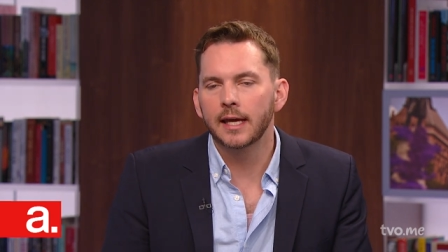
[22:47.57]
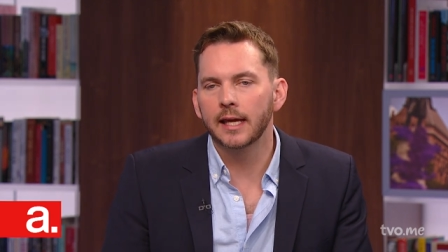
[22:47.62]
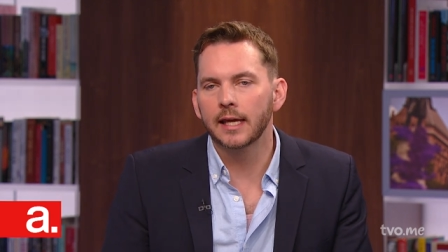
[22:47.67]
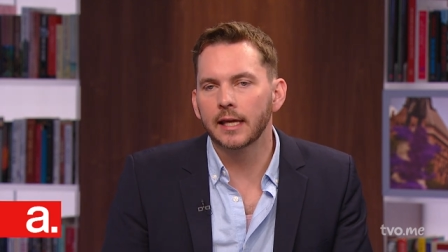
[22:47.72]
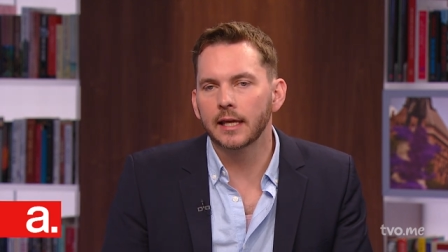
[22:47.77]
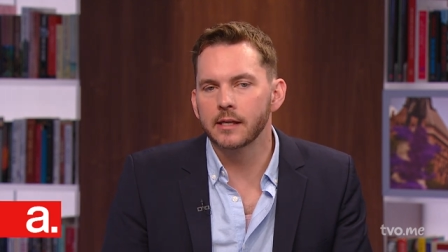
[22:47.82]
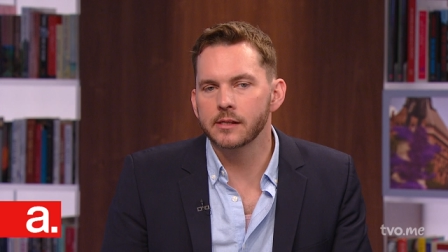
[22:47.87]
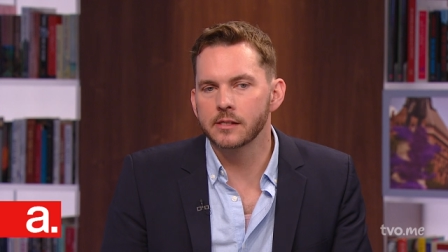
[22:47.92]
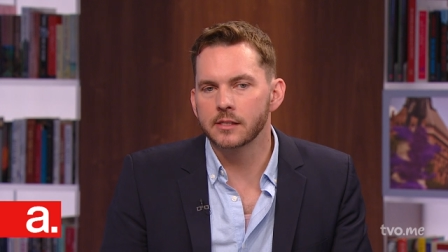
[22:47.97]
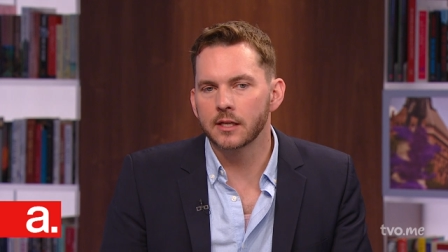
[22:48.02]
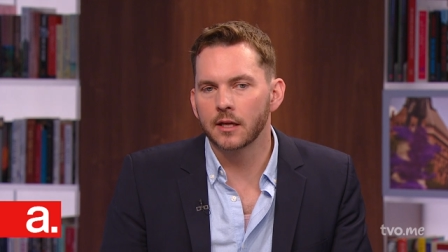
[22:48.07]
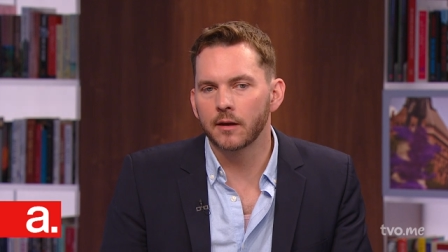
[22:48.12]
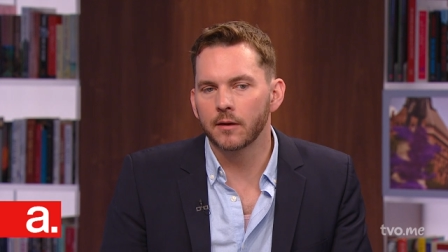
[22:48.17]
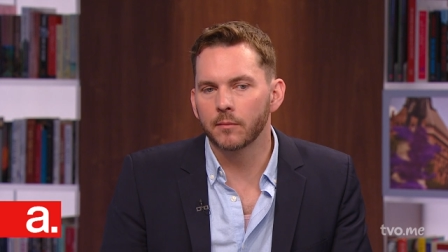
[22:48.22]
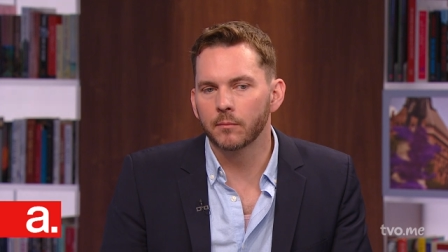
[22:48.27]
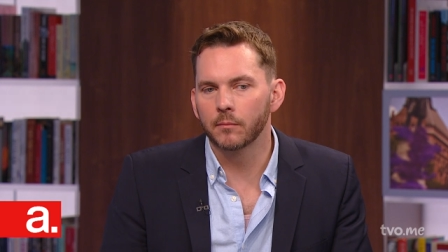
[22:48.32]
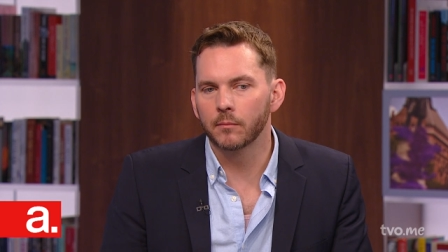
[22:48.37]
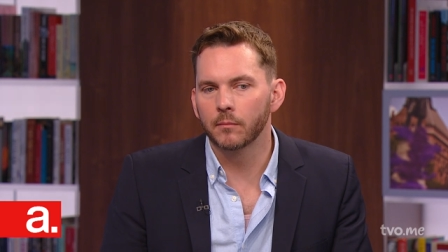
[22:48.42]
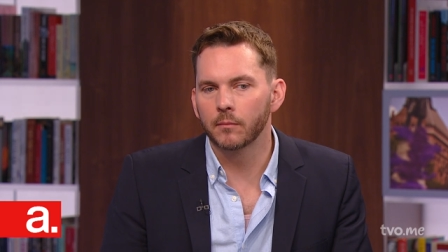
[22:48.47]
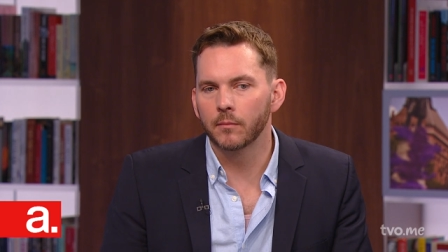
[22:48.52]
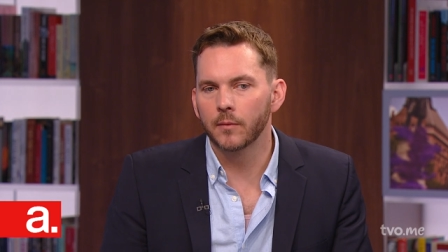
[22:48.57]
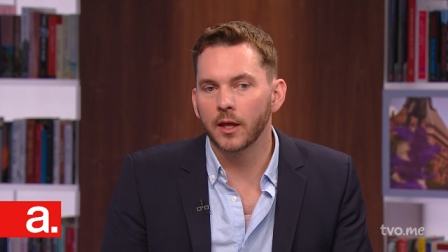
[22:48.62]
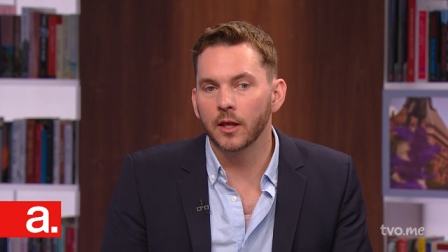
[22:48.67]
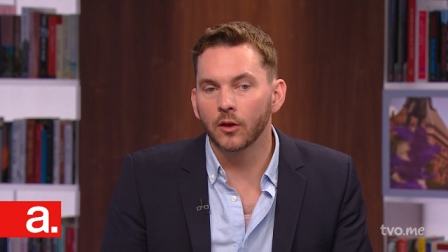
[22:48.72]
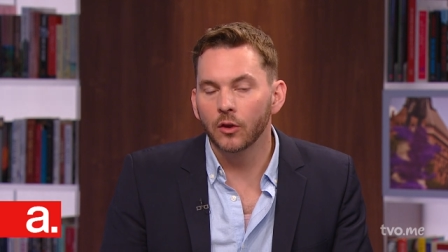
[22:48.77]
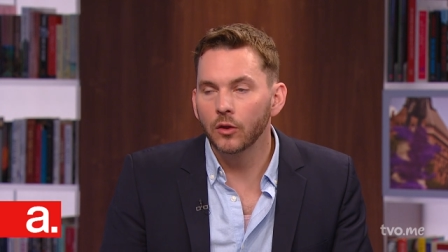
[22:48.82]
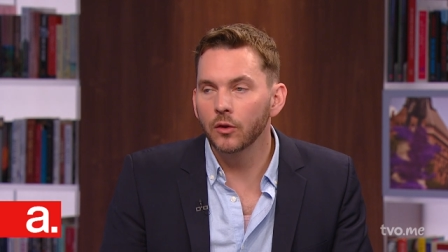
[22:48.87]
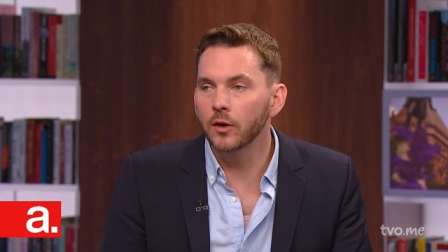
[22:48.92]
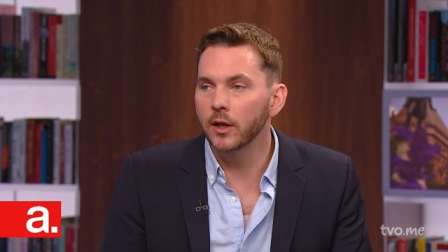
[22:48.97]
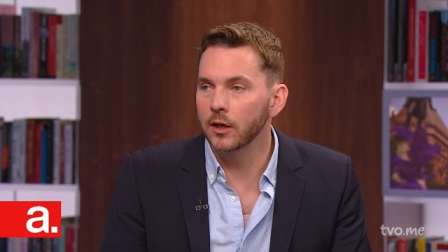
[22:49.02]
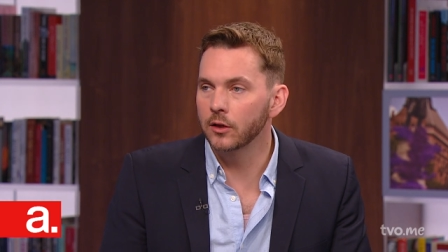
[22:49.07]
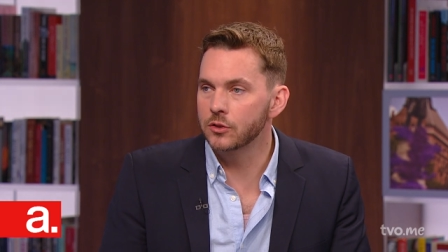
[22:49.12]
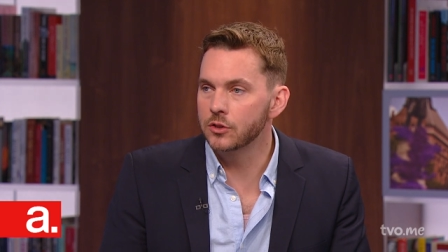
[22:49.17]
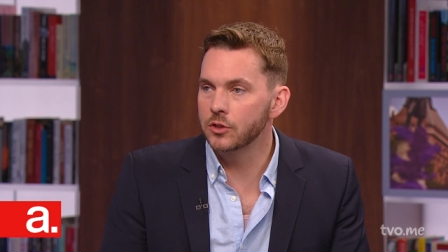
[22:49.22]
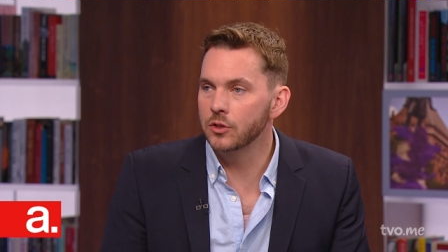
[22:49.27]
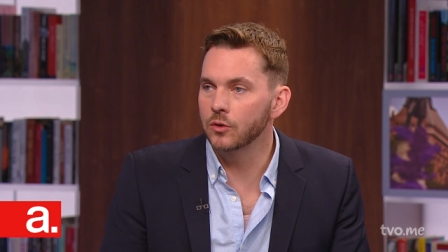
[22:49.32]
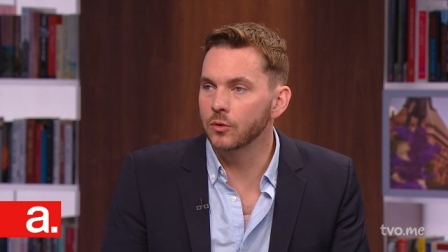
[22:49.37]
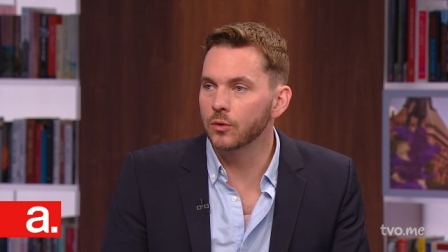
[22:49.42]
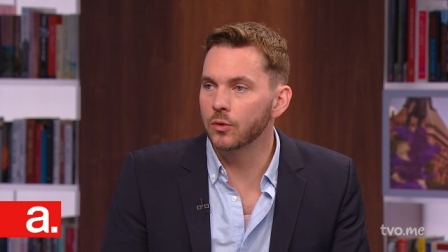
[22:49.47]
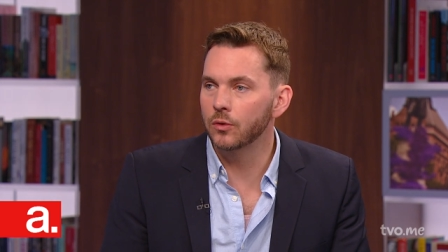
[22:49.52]
and um, including
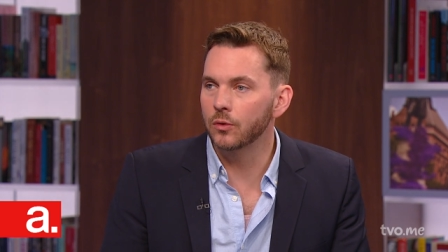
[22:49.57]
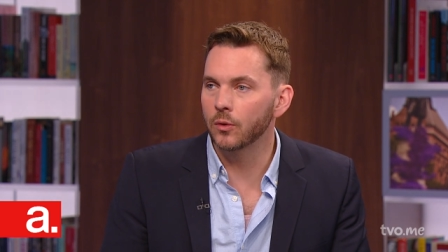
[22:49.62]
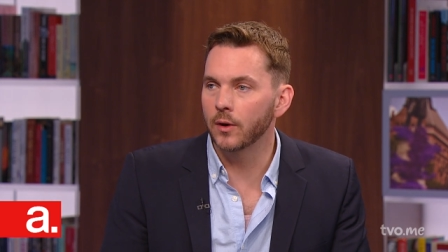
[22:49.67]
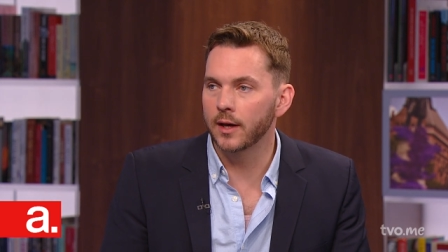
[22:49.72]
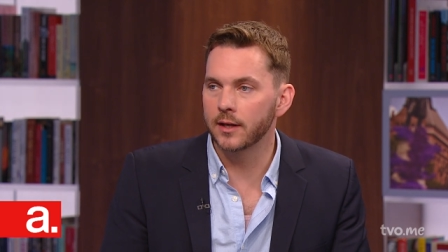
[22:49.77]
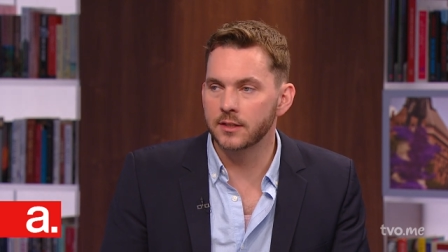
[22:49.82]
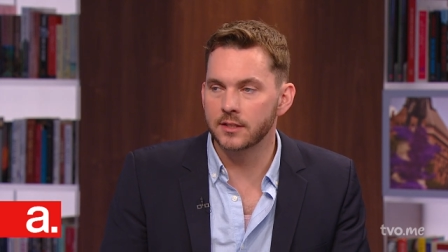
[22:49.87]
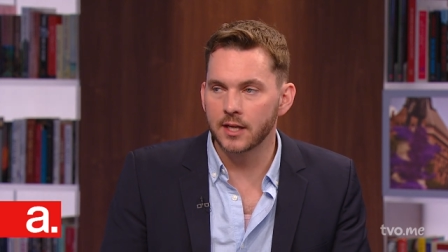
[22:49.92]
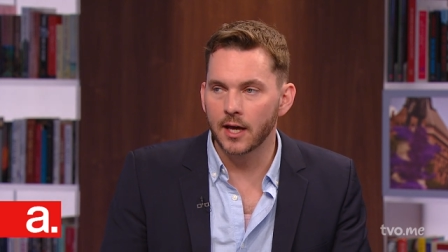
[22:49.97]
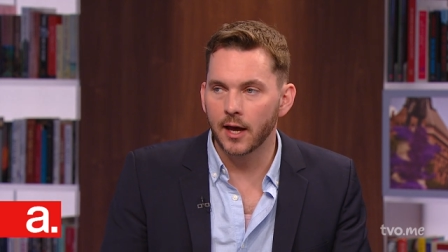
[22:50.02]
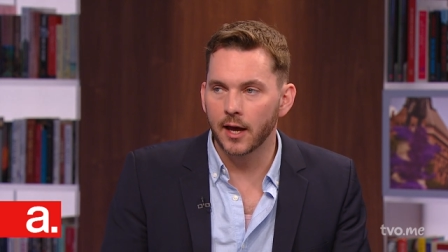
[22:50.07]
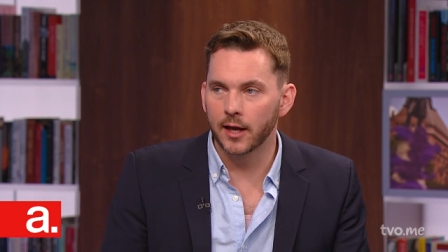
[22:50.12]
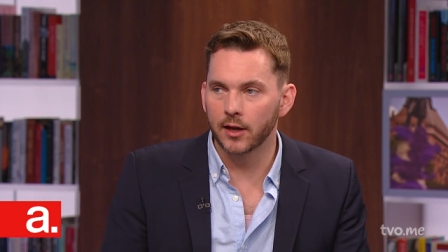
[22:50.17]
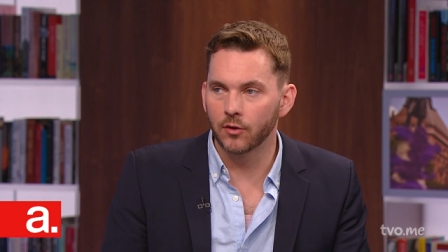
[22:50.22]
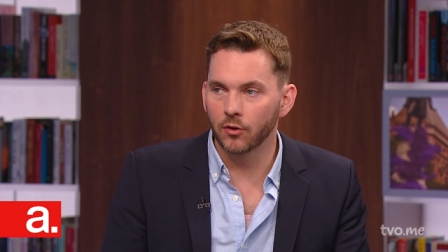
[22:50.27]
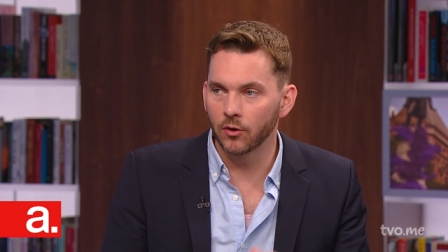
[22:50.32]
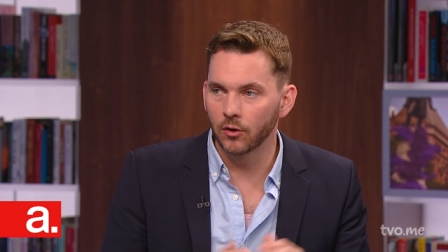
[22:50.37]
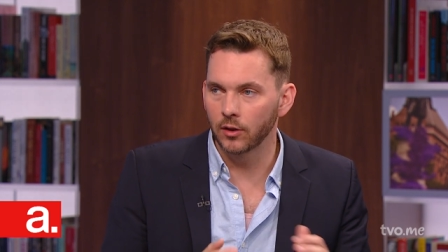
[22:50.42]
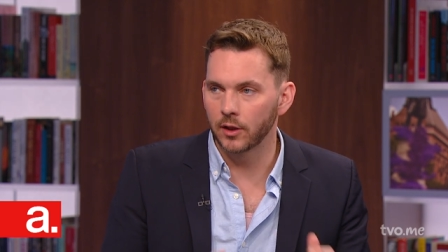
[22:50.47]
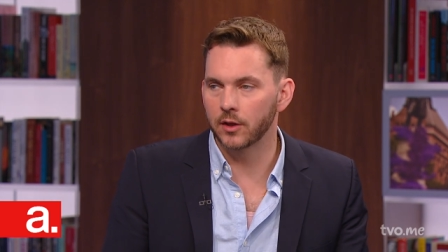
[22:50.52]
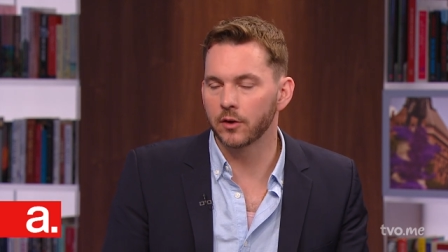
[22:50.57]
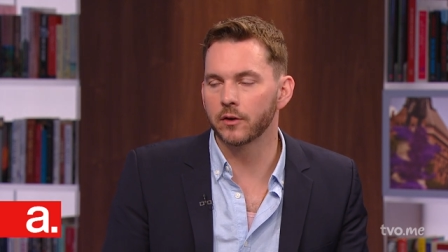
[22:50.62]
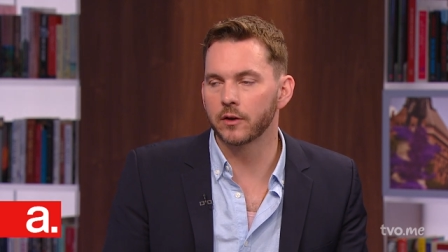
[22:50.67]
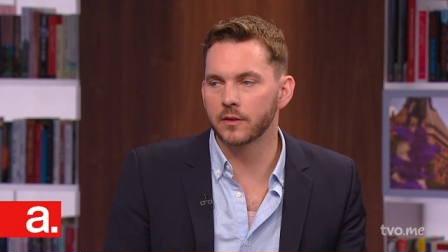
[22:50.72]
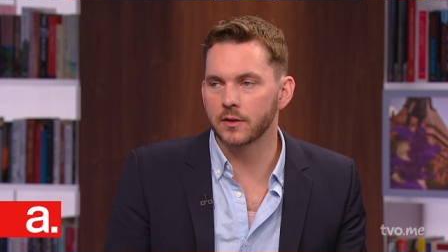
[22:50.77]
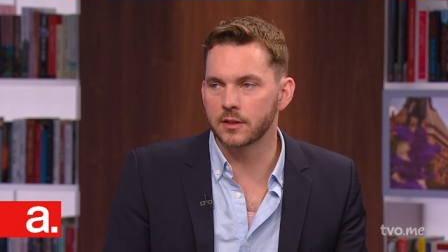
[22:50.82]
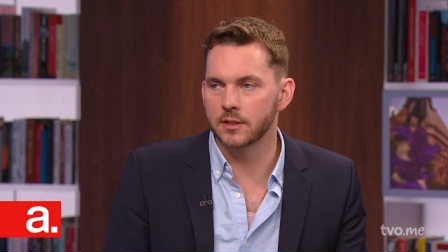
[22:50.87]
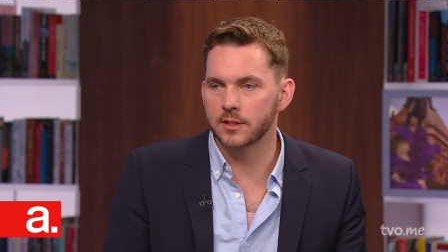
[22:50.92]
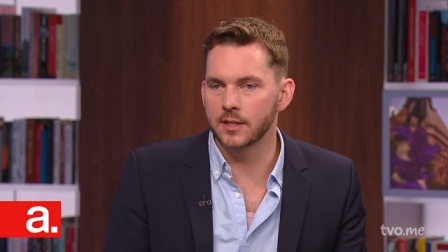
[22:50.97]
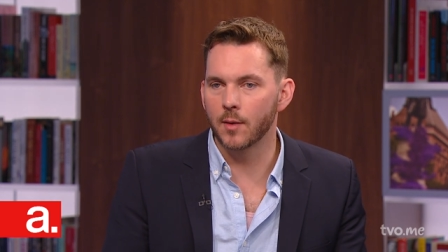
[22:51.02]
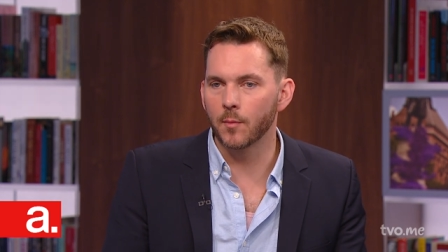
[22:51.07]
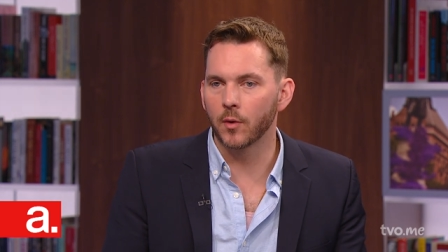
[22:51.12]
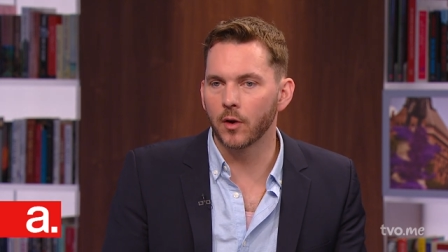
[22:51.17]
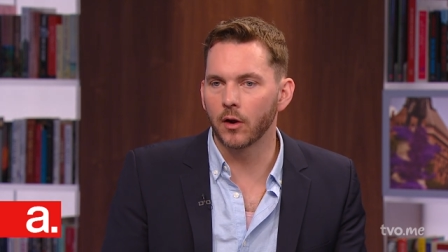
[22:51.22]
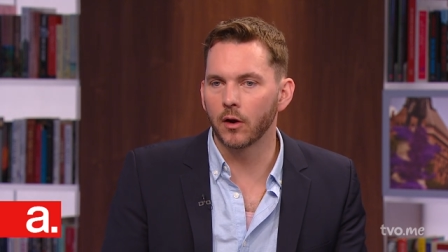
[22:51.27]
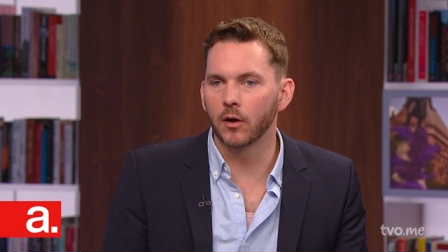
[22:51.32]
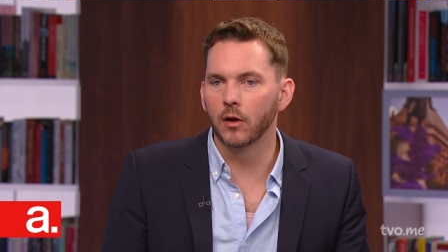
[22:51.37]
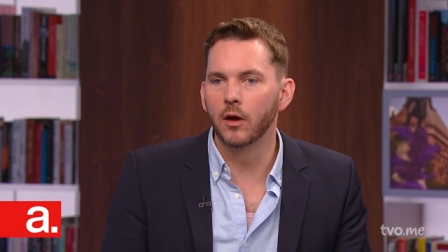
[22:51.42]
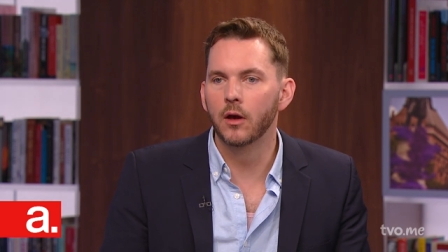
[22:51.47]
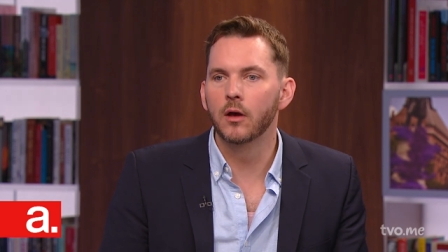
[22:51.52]
two who had died earlier in the
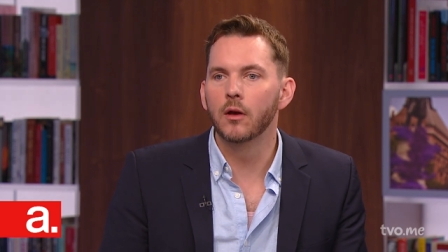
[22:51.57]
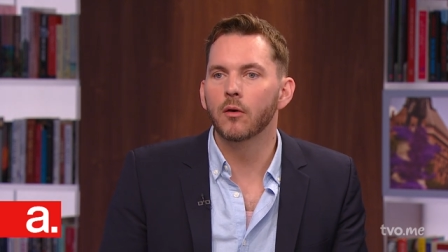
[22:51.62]
summer.